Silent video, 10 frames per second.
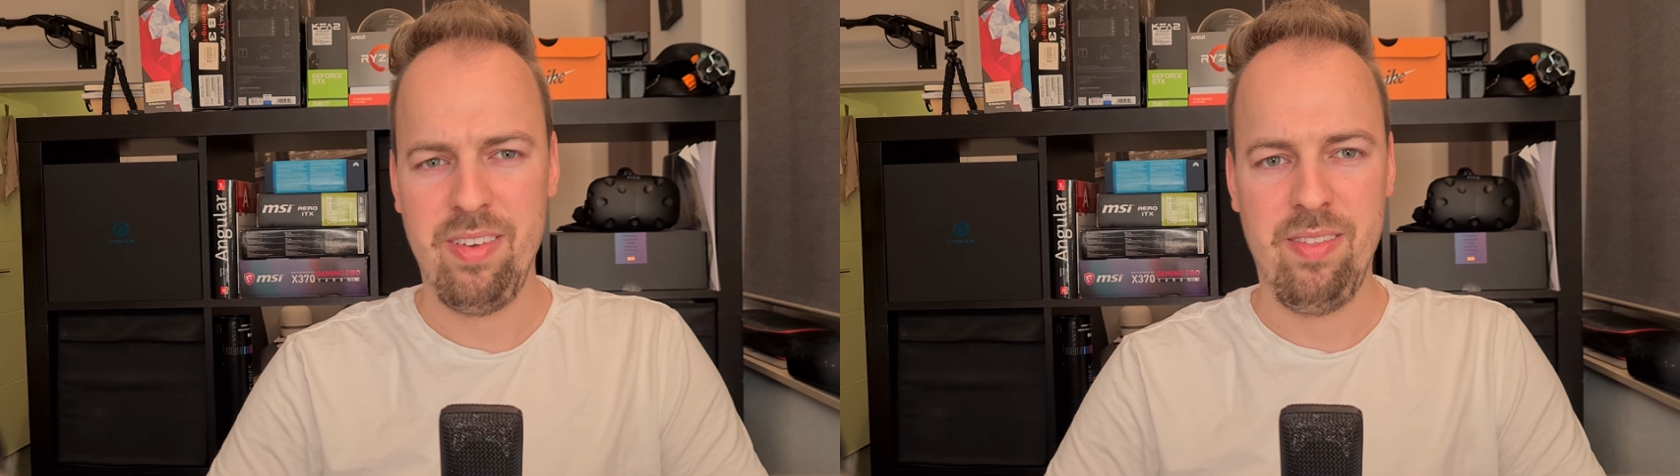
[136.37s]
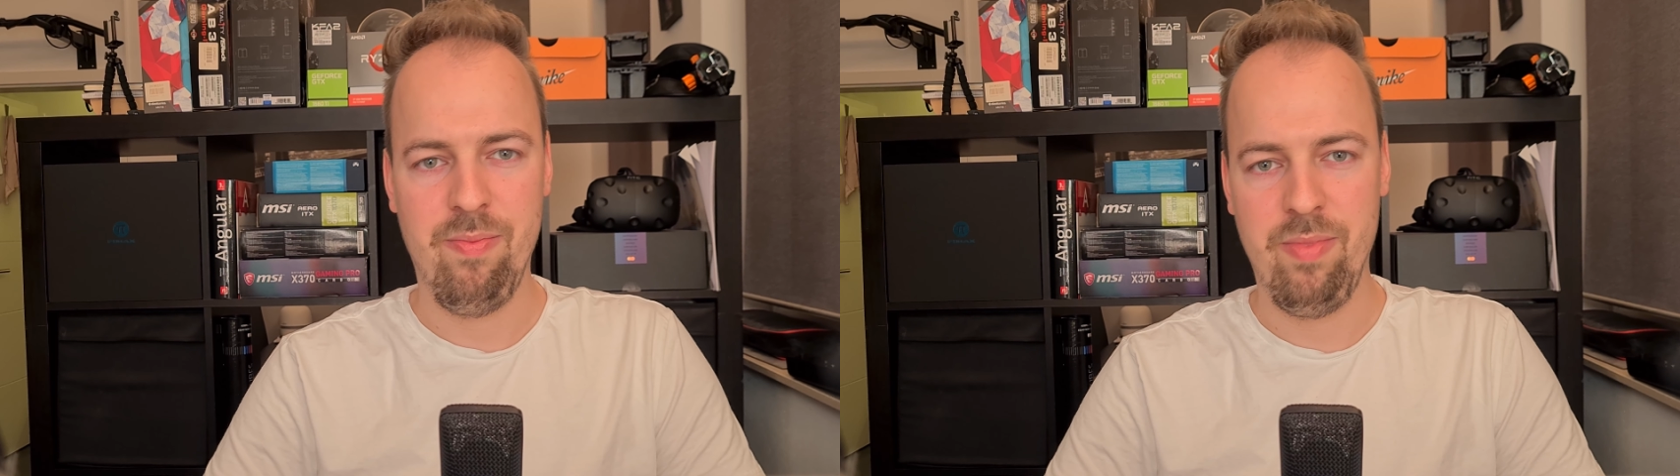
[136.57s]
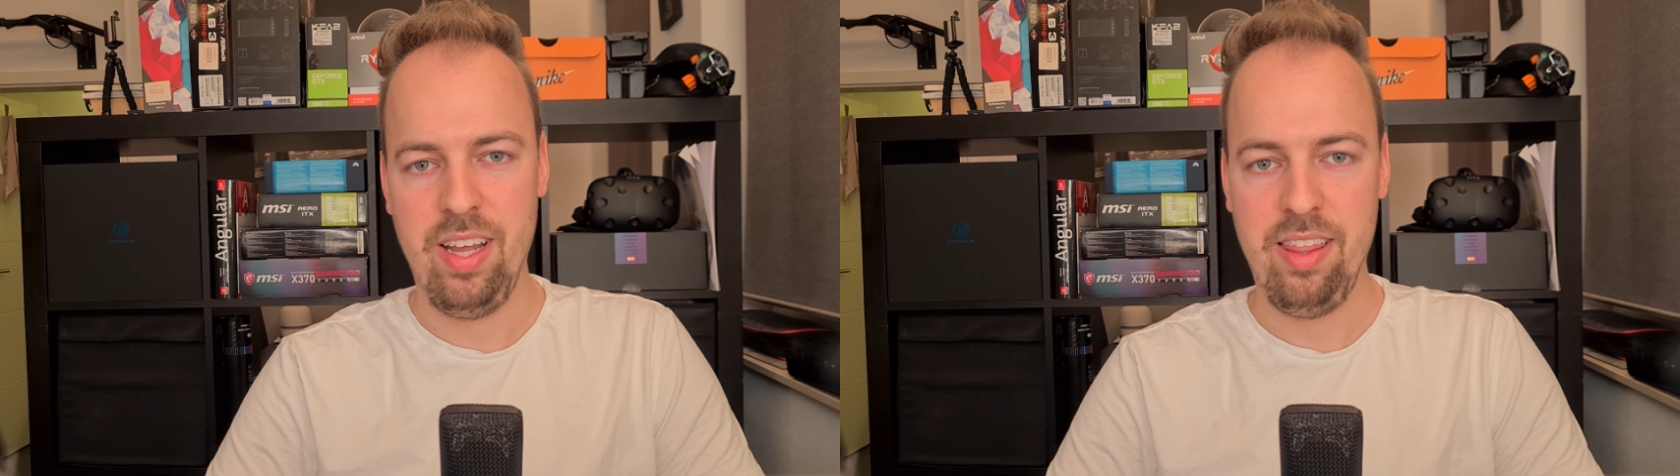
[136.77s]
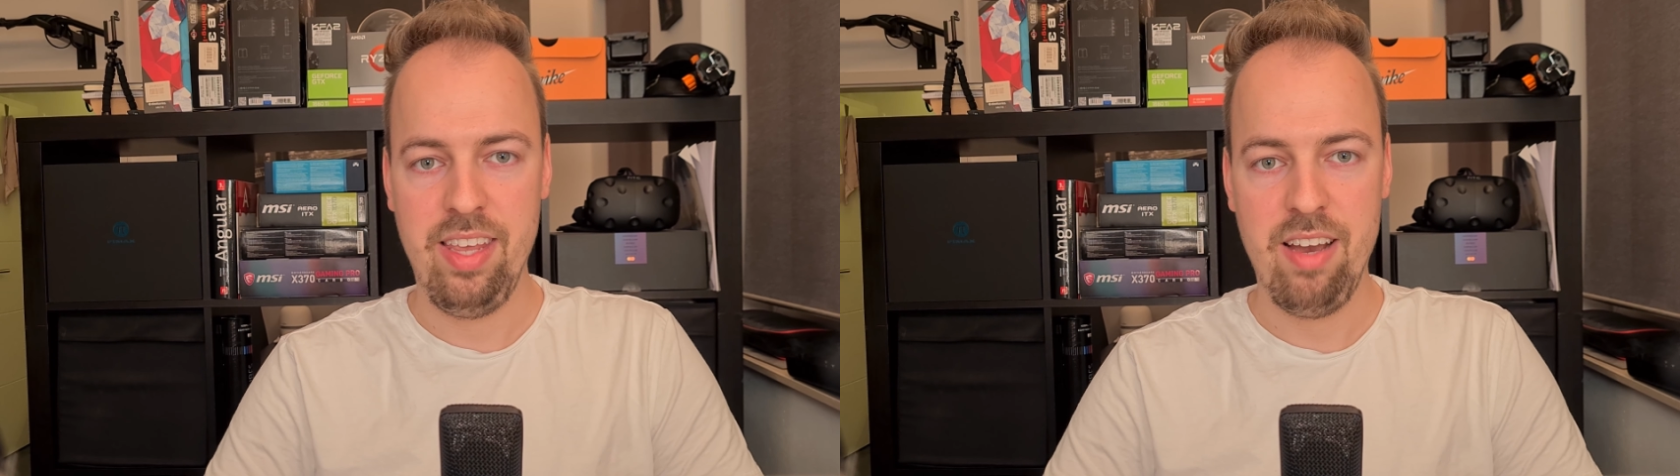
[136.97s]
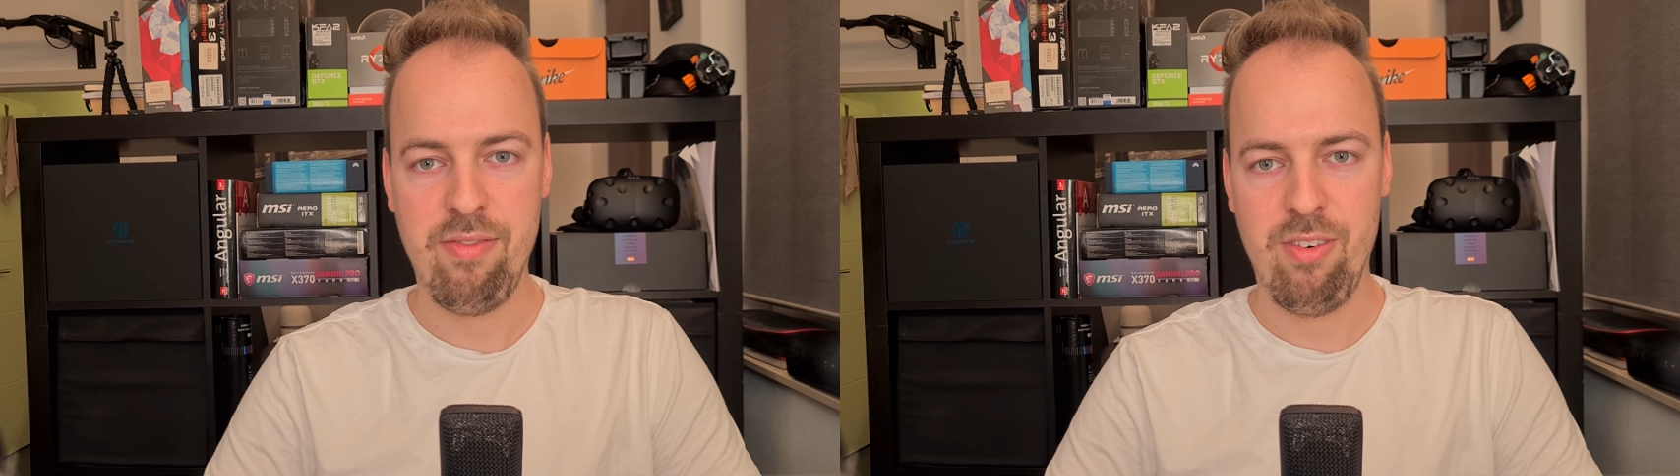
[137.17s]
and
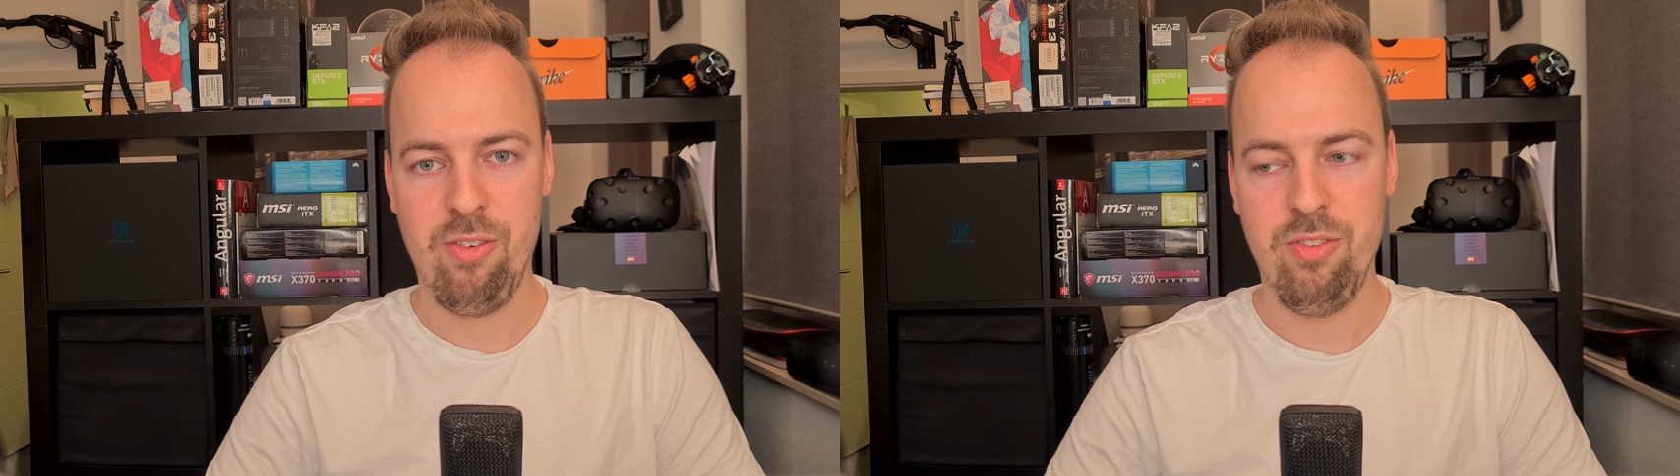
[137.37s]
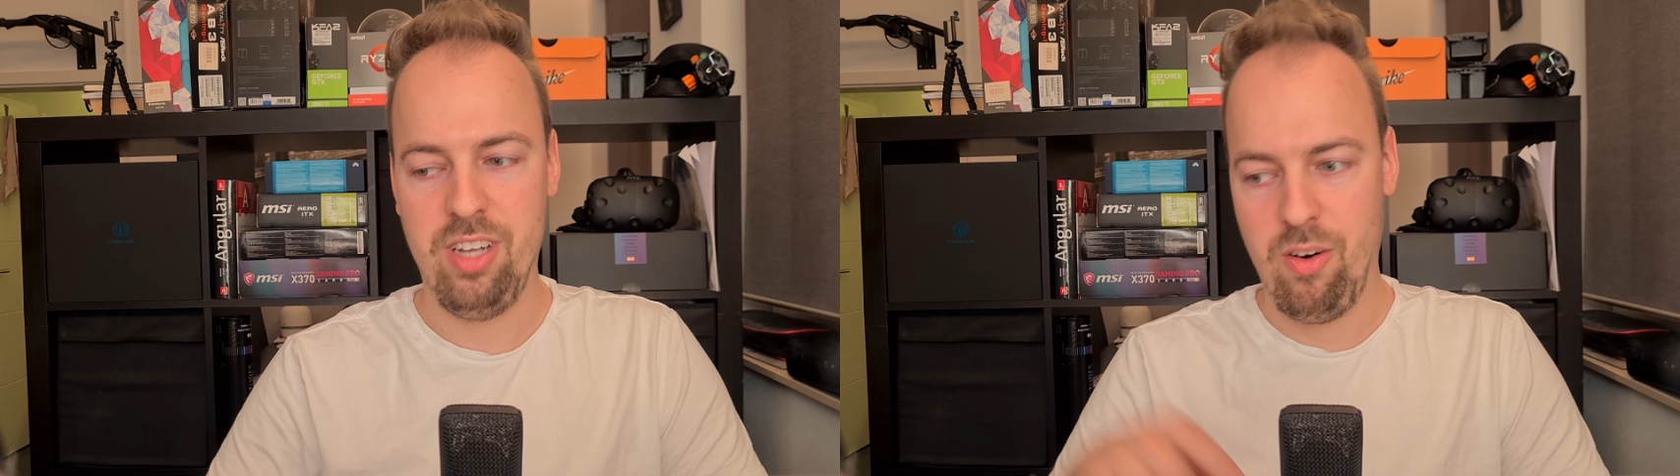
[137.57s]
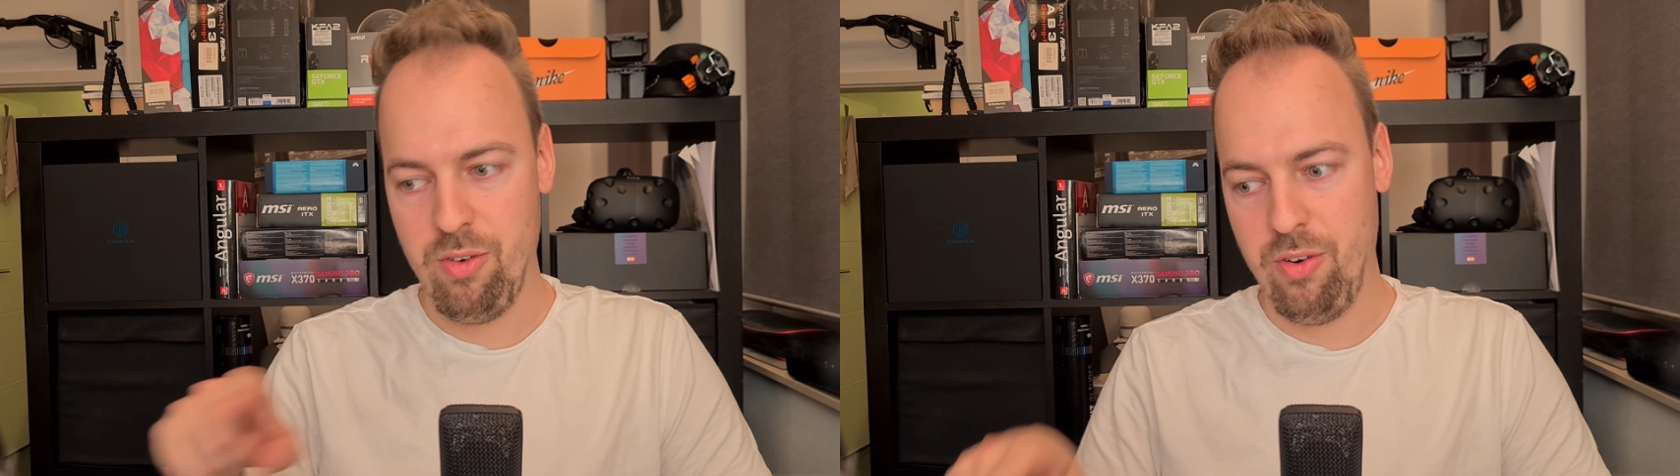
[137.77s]
therefore down